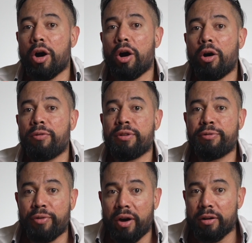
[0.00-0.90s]
of the
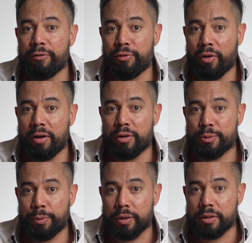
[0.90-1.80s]
fight or flight
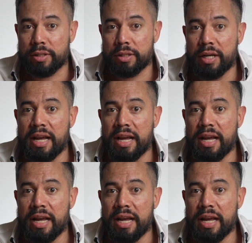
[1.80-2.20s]
response